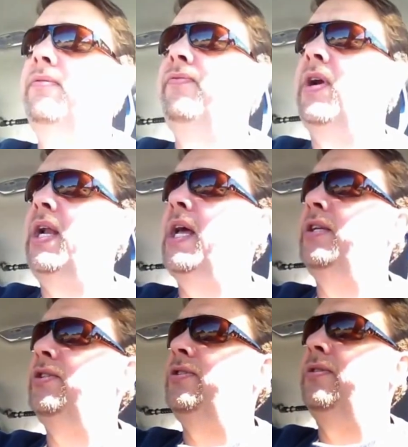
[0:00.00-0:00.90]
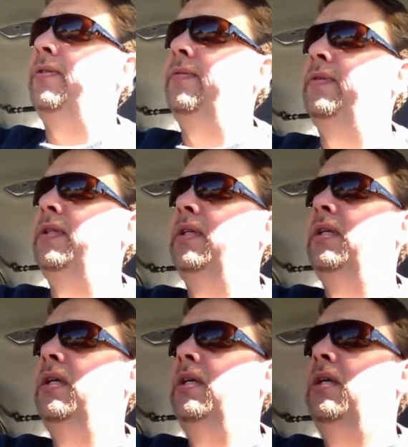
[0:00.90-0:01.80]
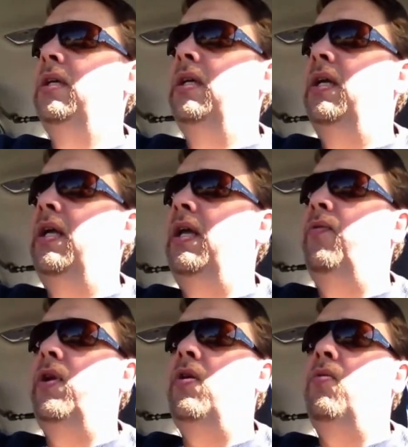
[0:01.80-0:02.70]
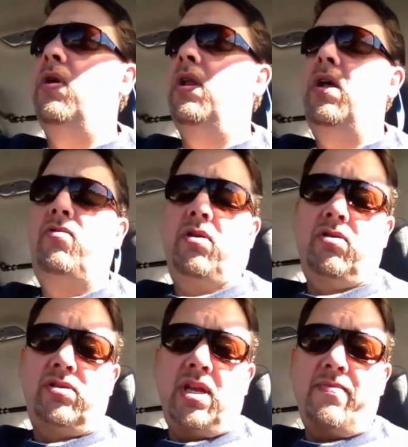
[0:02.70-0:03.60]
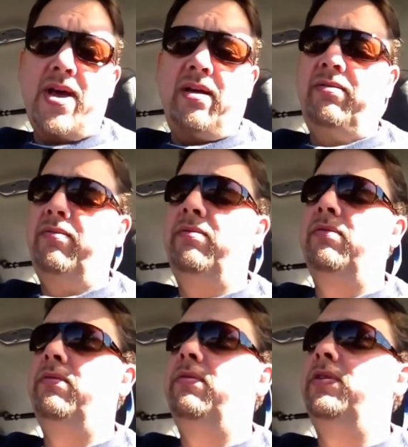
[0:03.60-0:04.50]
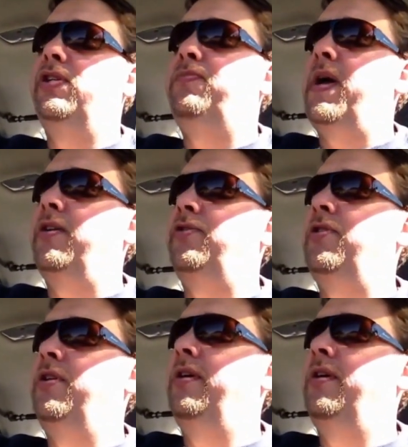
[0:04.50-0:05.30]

freight agents. And we know what a lot of truckers think about dispatchers.